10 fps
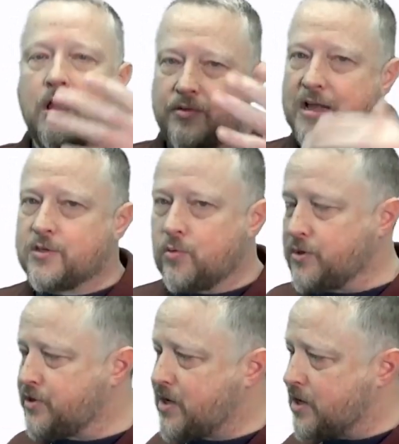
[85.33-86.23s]
That's what we'll
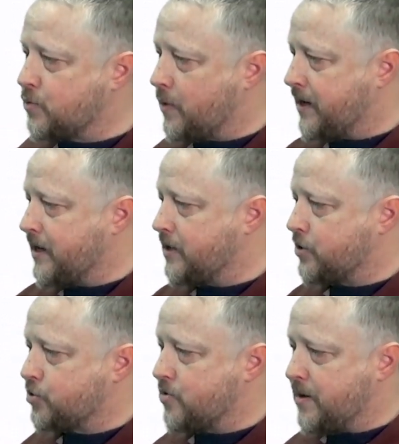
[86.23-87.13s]
discuss when we get
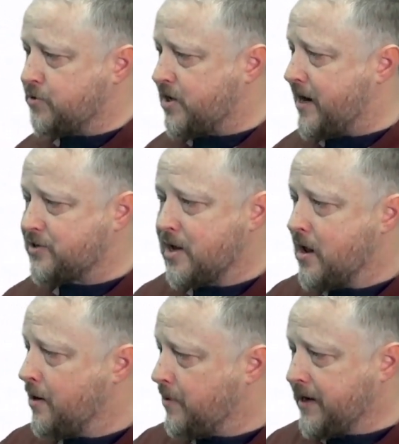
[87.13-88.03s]
into stream states.
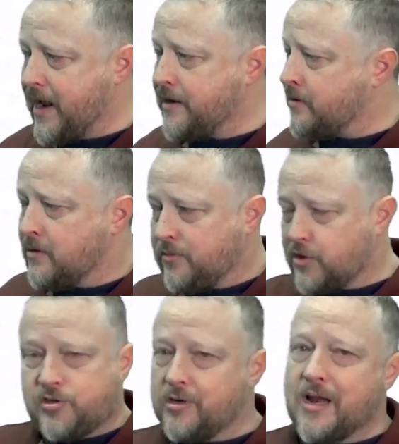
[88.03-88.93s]
But again,
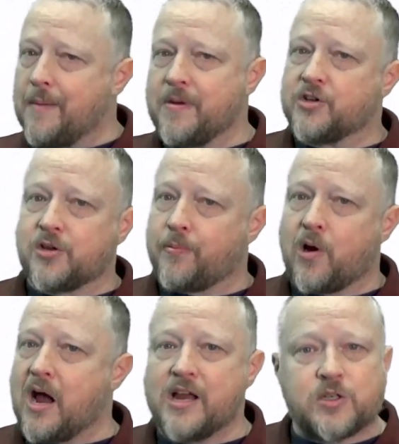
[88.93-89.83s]
this should not be a
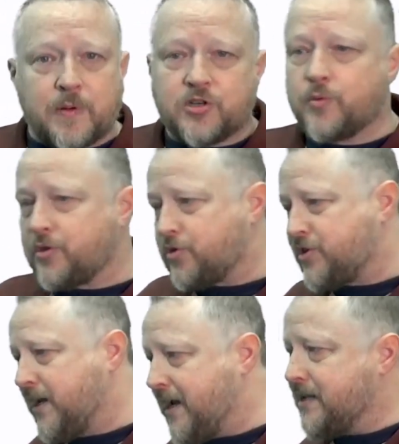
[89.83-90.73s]
surprise, especially with your
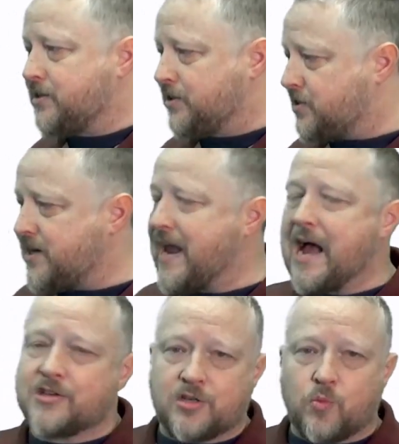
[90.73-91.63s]
C-ins and
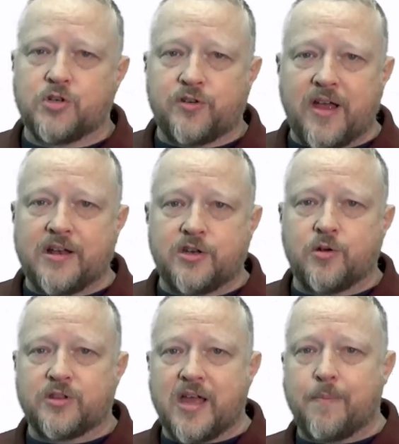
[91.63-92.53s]
C-outs and what you've had to
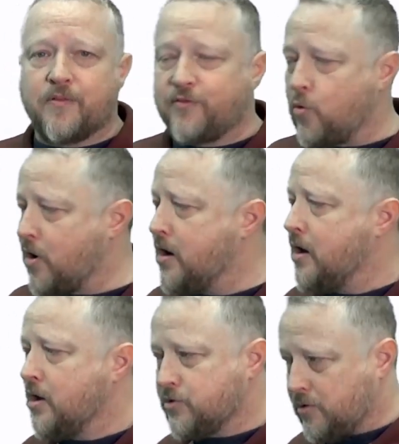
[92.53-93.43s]
do with that before.
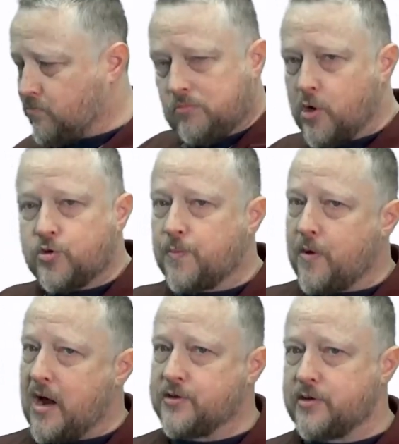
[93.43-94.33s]
So no
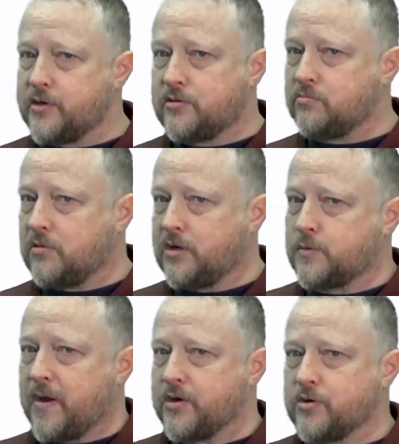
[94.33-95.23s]
surprise on this on this
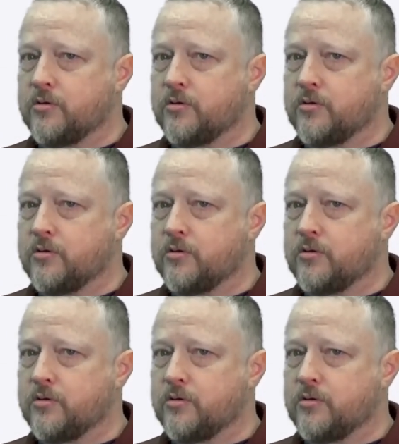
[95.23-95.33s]
page.